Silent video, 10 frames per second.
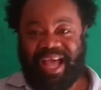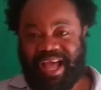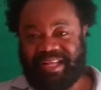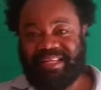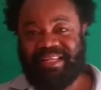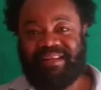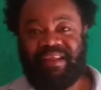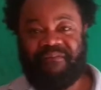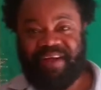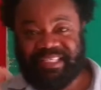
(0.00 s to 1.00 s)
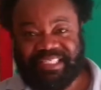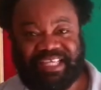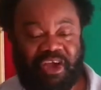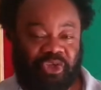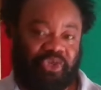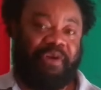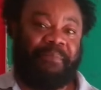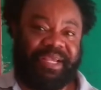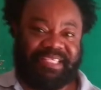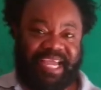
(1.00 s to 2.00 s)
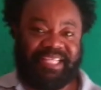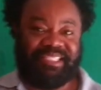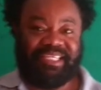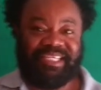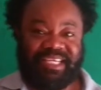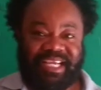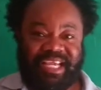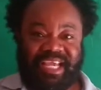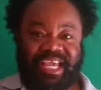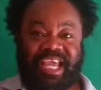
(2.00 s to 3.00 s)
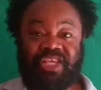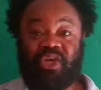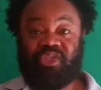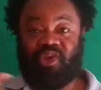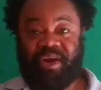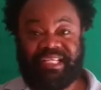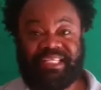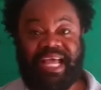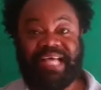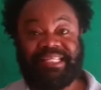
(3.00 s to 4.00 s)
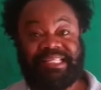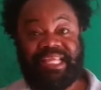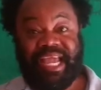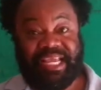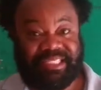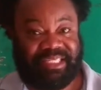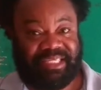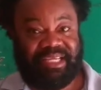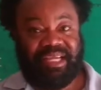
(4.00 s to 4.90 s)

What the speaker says: And the frankincense also represent his authority as a deity.